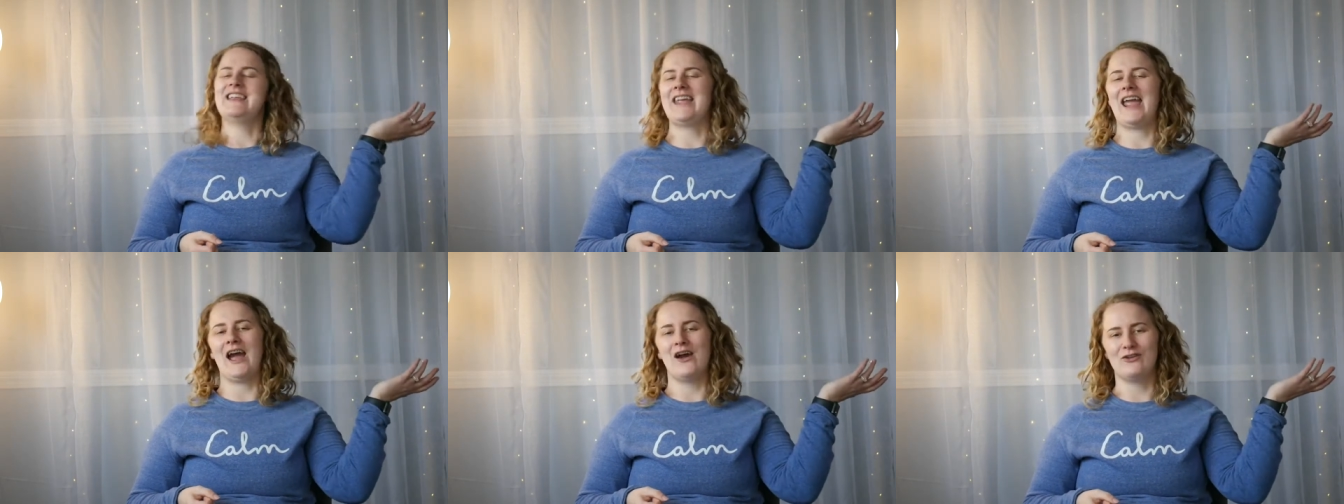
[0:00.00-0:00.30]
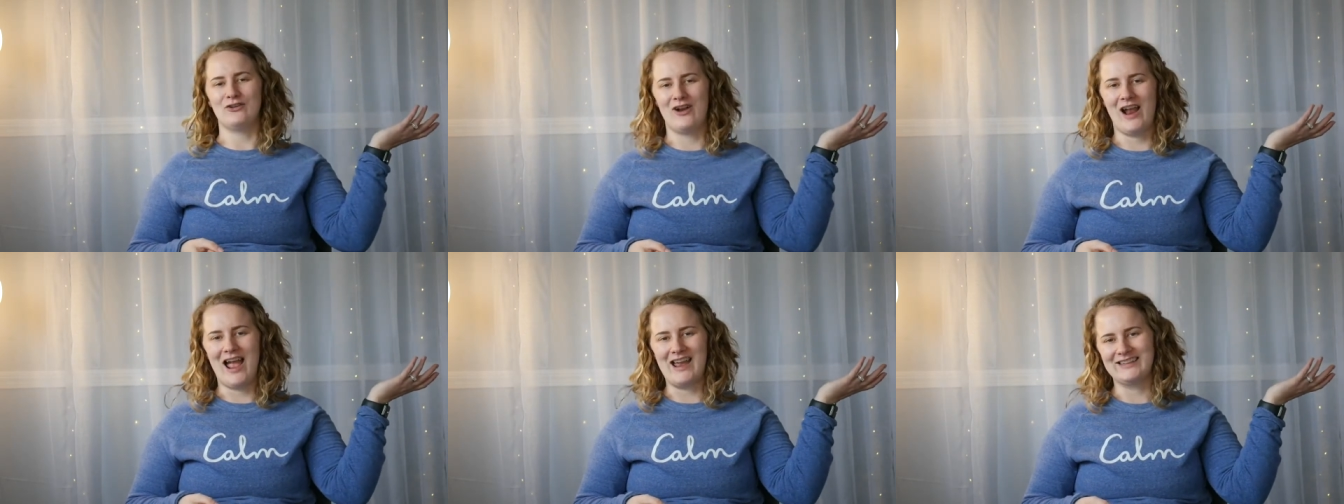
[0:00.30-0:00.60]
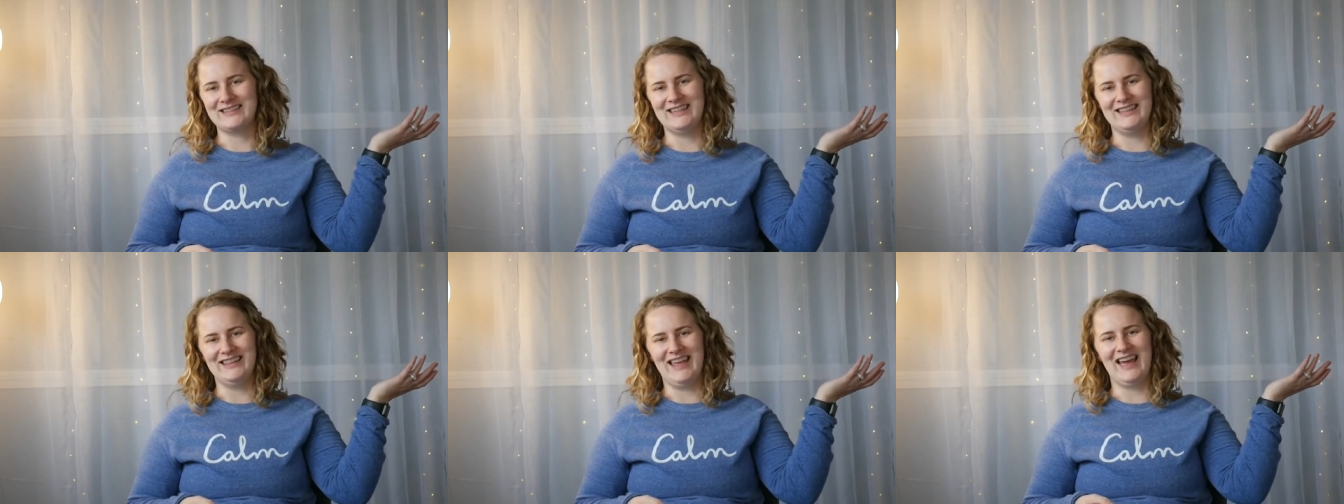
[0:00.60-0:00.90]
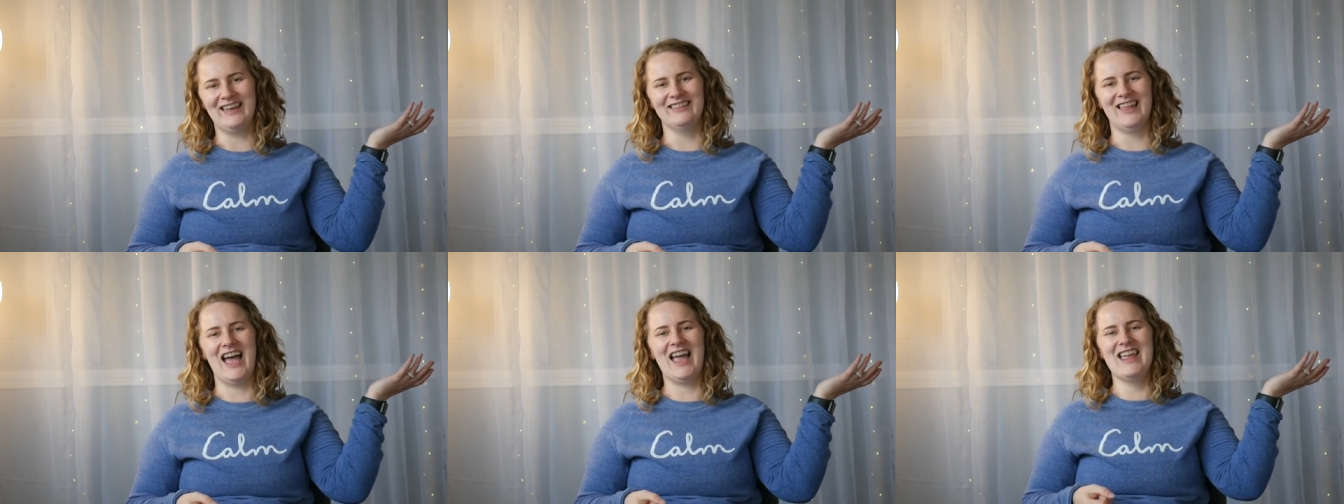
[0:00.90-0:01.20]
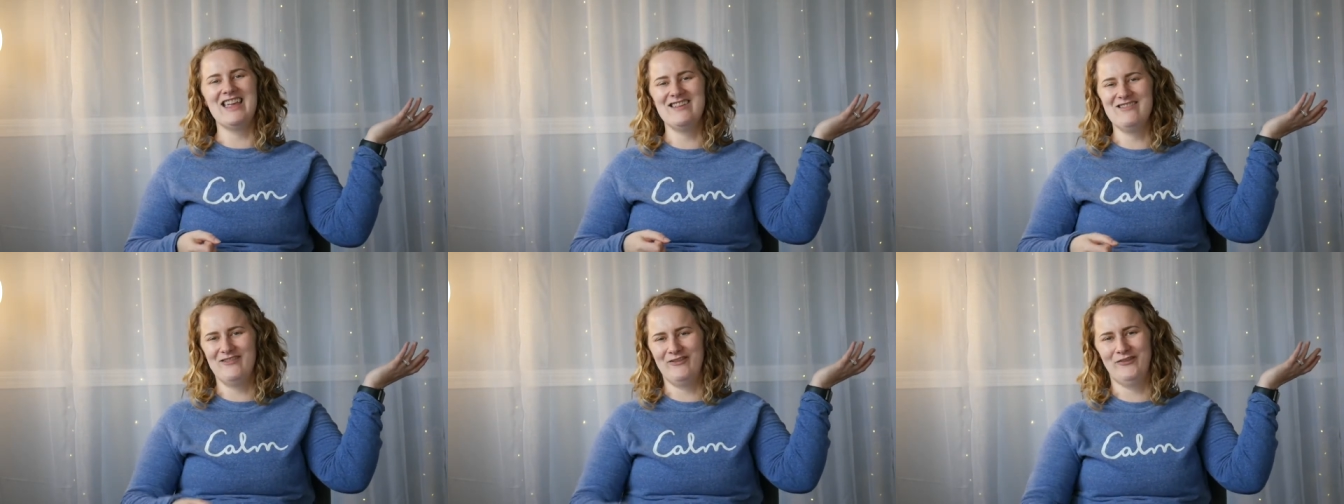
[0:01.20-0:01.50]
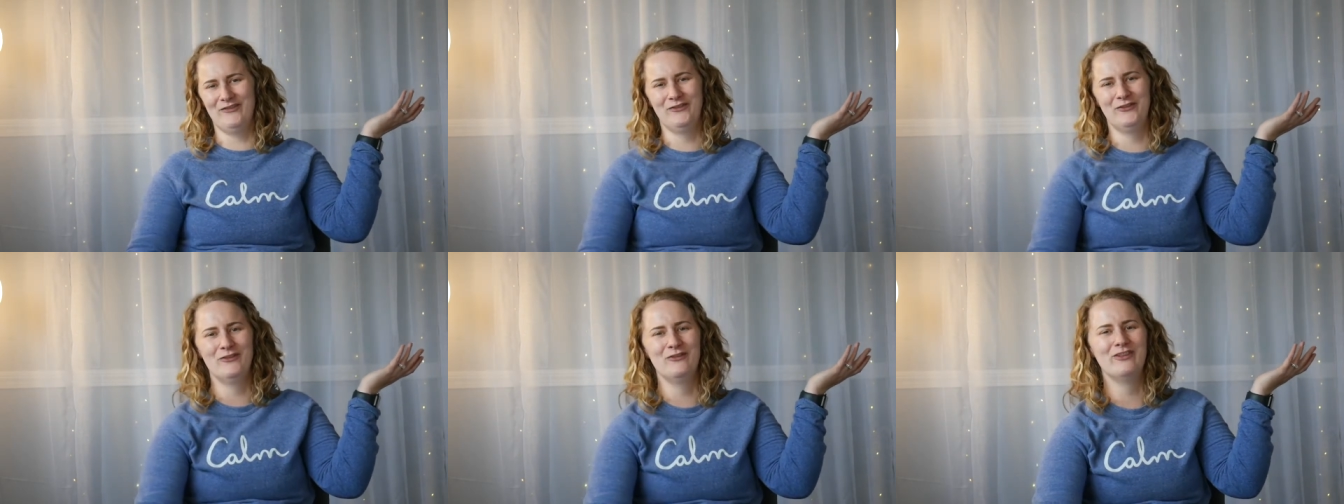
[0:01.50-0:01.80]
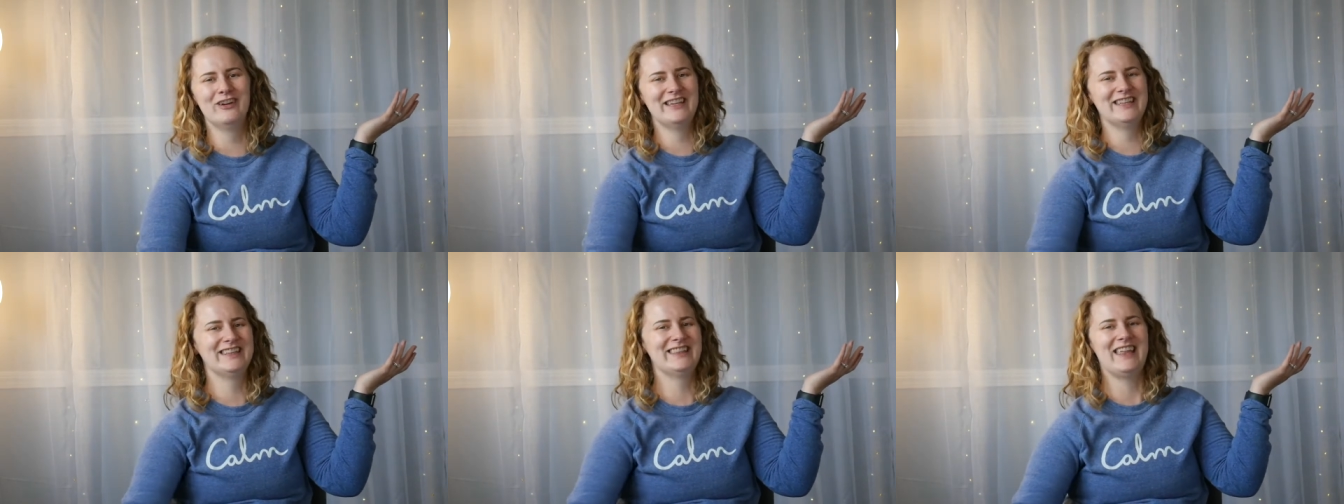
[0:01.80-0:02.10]
counteracting that life
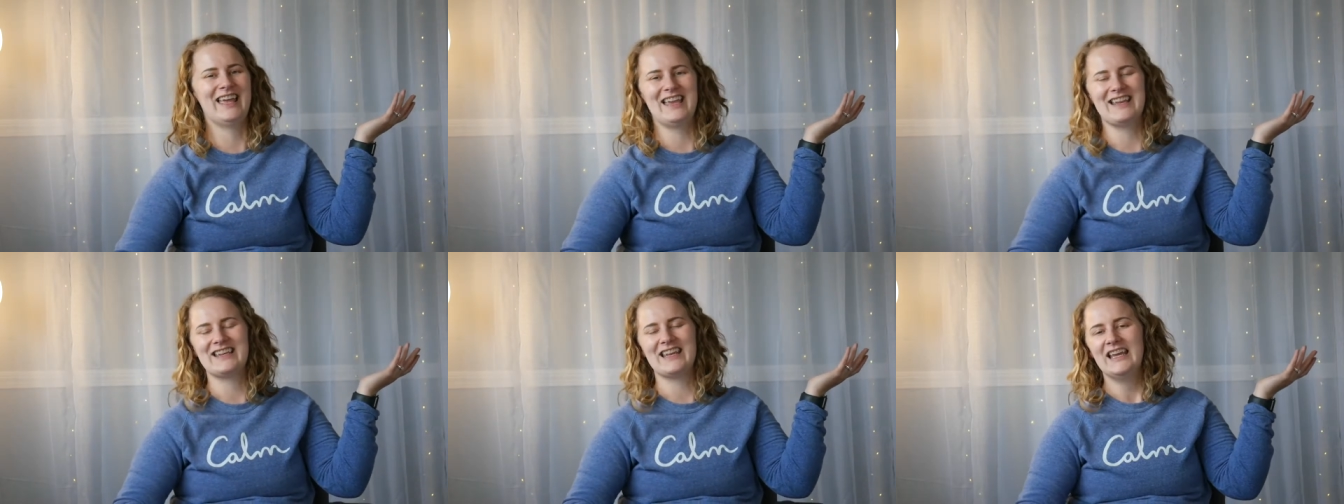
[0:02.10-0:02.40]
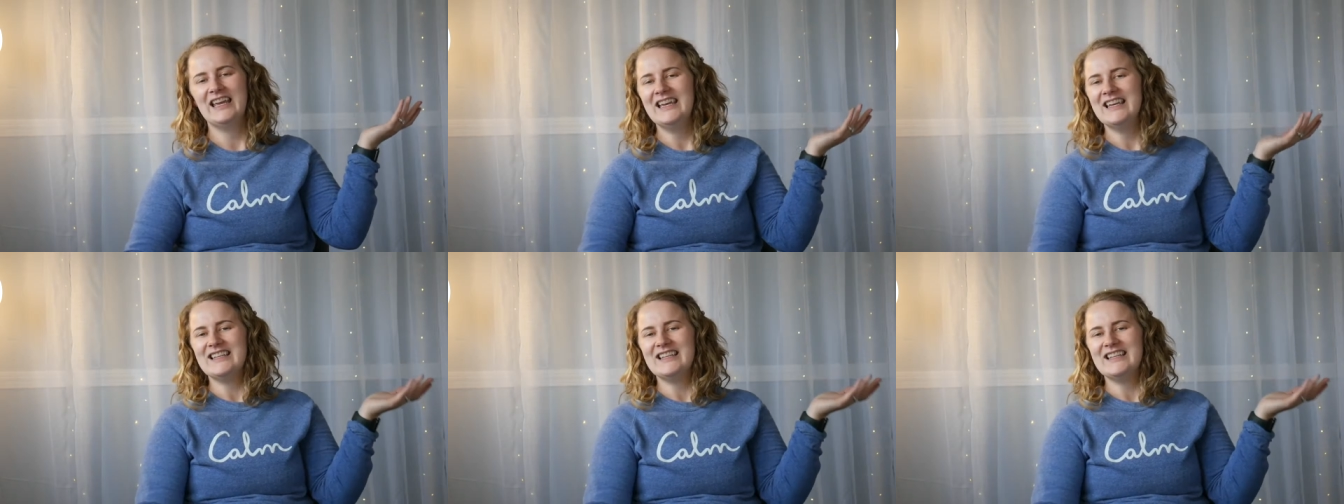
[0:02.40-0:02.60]
with like